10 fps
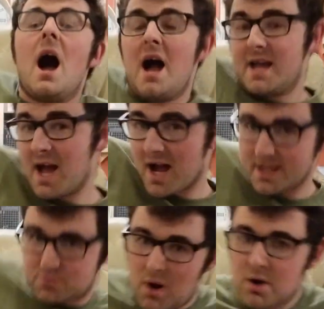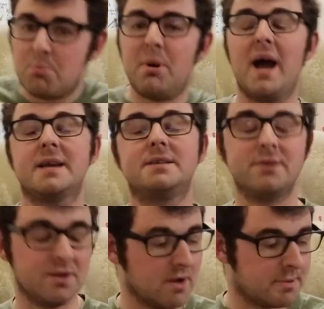Hi guys, welcome back to
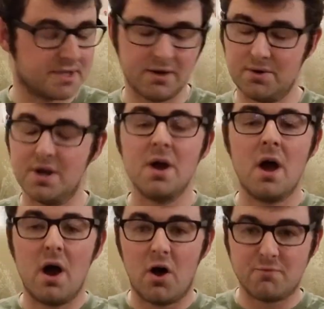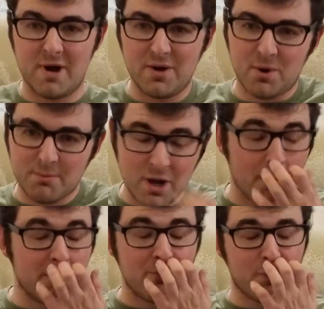another episode of my Hornby
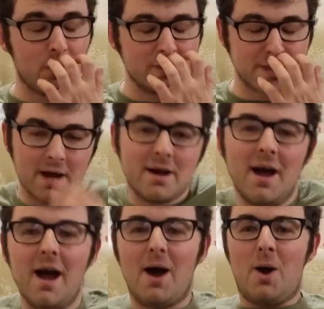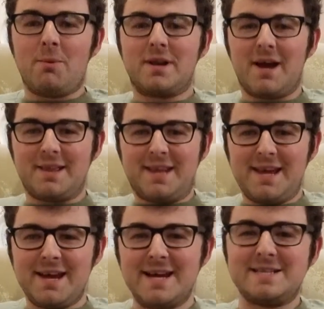hobby. Before we start, hope you like
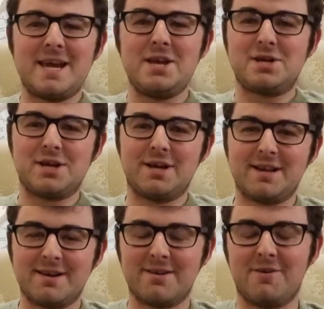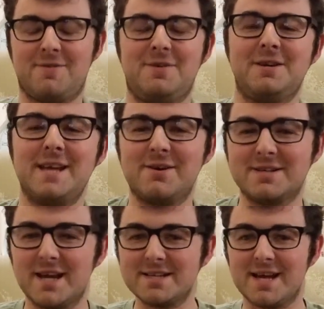the t-shirt that I got for Secret
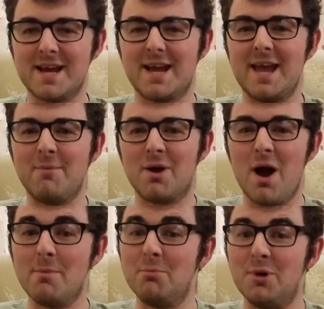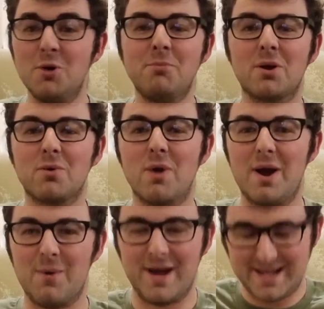Santa, Keep Calm and Build Model
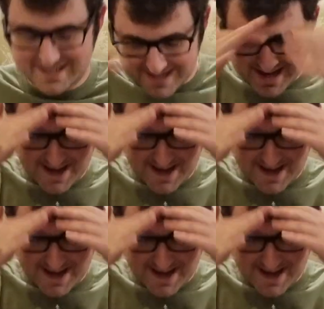Railways,